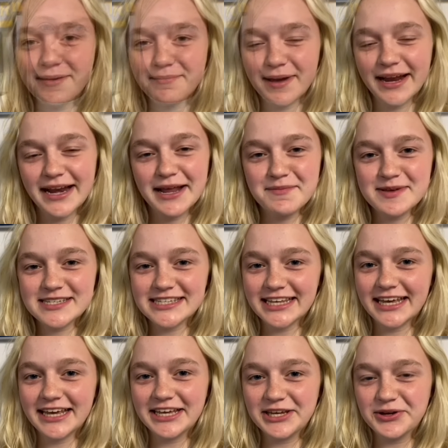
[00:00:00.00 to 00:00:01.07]
My name is
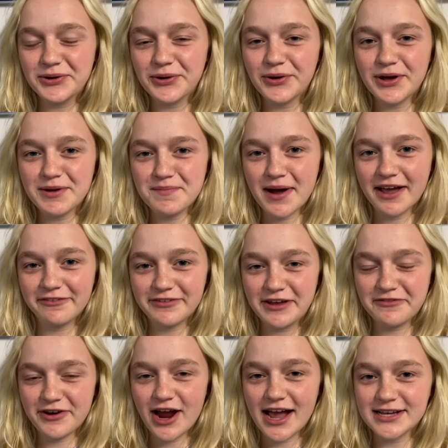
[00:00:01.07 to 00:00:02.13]
Leah Eagle, and my
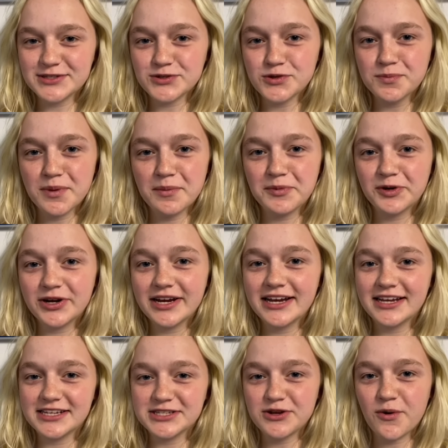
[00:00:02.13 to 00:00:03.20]
favorite high school memory
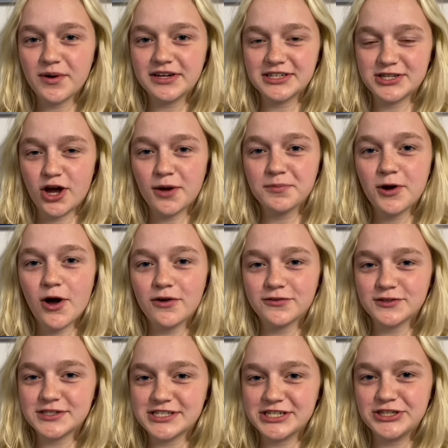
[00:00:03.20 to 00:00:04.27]
is going to Top Golf
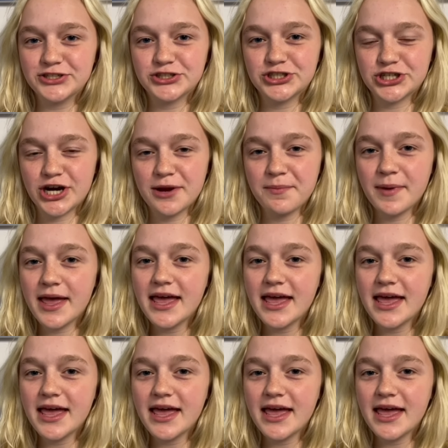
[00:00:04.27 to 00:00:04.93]
on senior trip,